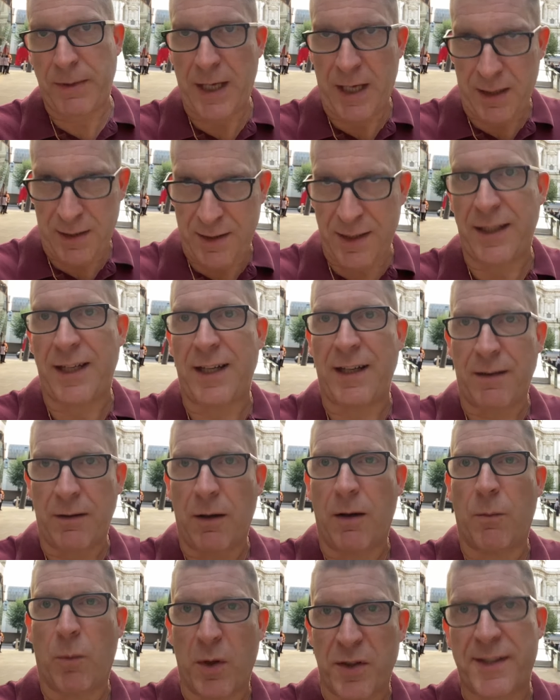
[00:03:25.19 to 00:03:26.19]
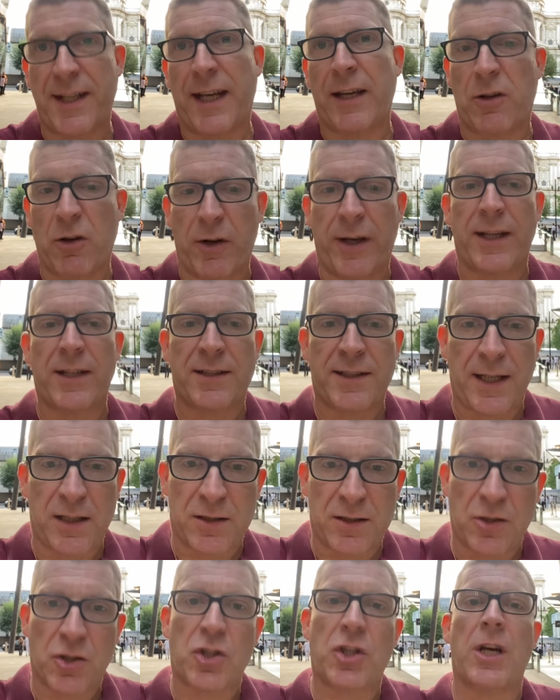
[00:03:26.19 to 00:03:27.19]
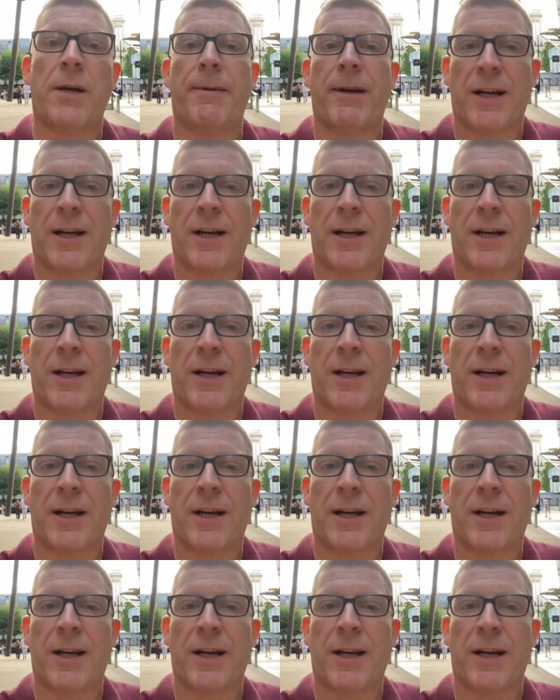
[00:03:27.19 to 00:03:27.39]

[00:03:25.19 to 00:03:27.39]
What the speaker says: yes, and then once they got their citizenship,